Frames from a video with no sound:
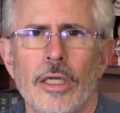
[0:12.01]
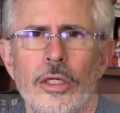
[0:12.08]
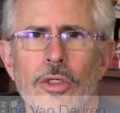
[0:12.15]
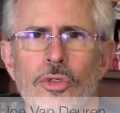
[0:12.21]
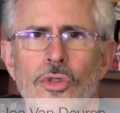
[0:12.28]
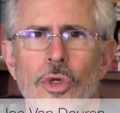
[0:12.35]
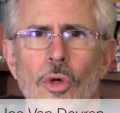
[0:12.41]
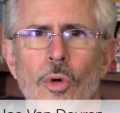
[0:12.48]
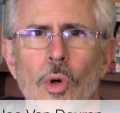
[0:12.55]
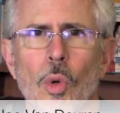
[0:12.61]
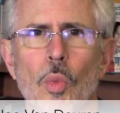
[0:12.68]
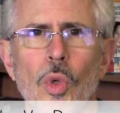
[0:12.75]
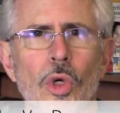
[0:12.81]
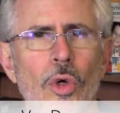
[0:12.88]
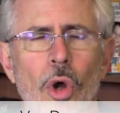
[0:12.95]
So
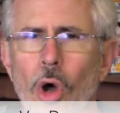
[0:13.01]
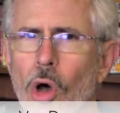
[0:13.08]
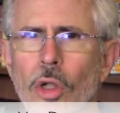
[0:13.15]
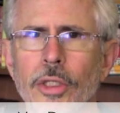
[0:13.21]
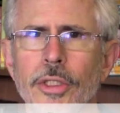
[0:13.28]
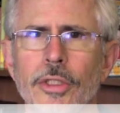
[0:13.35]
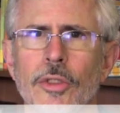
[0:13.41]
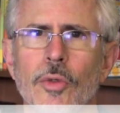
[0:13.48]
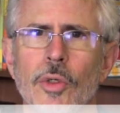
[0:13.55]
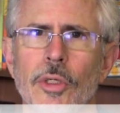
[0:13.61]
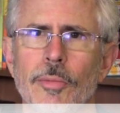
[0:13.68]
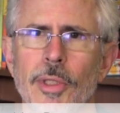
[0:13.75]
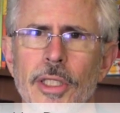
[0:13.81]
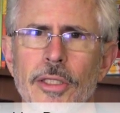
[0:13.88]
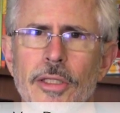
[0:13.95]
we're all in
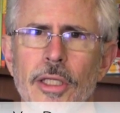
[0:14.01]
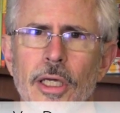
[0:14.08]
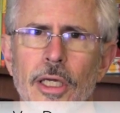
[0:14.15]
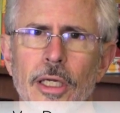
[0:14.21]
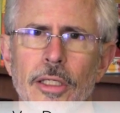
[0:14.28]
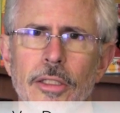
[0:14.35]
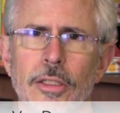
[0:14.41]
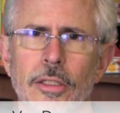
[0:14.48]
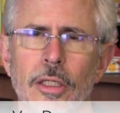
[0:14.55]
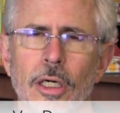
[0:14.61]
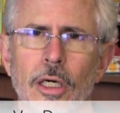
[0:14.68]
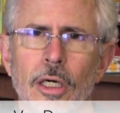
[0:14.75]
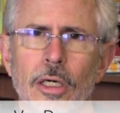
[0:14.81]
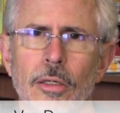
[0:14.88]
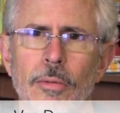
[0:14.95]
agreement that
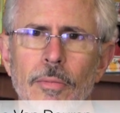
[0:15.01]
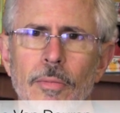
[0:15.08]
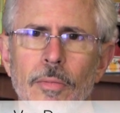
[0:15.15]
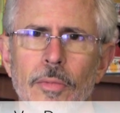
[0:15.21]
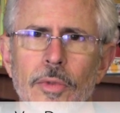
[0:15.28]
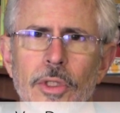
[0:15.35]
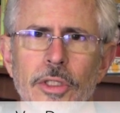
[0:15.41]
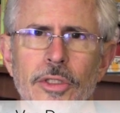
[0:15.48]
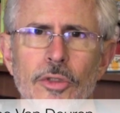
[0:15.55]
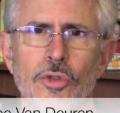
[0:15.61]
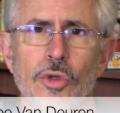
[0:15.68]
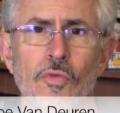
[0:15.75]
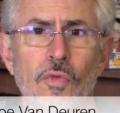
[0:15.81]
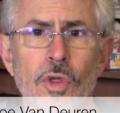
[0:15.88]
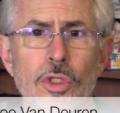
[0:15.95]
there's
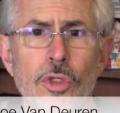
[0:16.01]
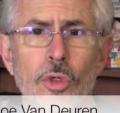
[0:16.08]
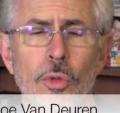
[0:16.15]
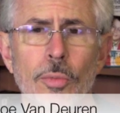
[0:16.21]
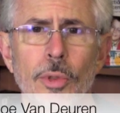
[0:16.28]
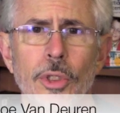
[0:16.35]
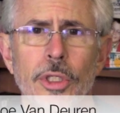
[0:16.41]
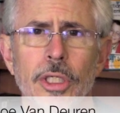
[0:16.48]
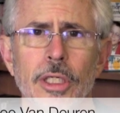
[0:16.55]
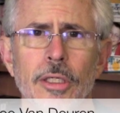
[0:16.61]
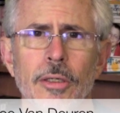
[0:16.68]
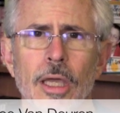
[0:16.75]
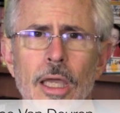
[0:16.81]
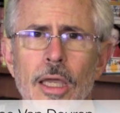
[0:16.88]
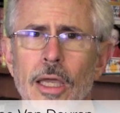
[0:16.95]
a physical bullying,
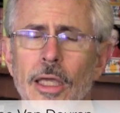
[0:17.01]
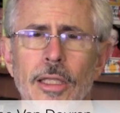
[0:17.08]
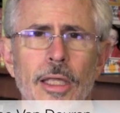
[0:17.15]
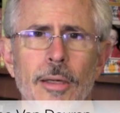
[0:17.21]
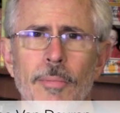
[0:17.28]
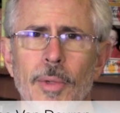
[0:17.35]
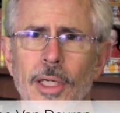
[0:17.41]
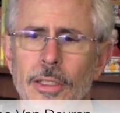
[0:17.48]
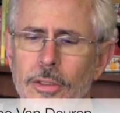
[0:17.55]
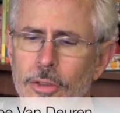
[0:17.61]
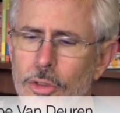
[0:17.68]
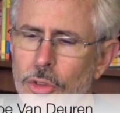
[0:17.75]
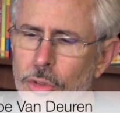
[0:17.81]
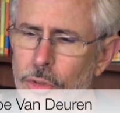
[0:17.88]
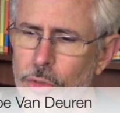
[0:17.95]
and that might
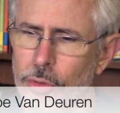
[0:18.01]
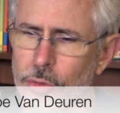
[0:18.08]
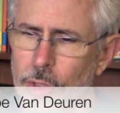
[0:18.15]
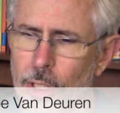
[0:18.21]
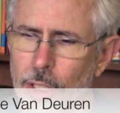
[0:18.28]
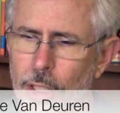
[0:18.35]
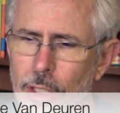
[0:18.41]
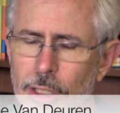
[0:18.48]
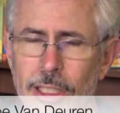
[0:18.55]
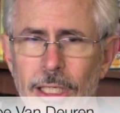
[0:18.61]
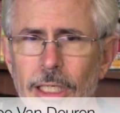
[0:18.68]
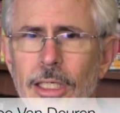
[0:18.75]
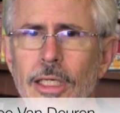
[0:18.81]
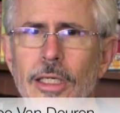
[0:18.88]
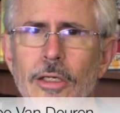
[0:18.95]
include
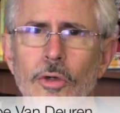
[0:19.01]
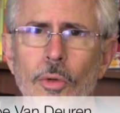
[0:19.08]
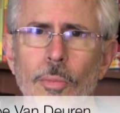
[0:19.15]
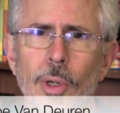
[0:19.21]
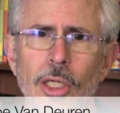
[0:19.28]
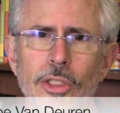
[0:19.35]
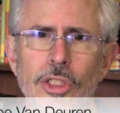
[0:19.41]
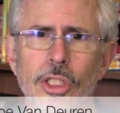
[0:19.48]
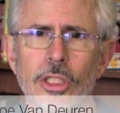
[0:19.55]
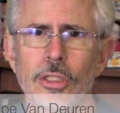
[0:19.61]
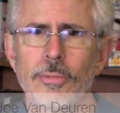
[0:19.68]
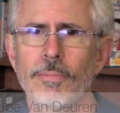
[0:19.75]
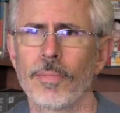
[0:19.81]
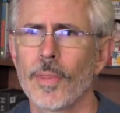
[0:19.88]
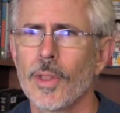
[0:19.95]
kicking or punching,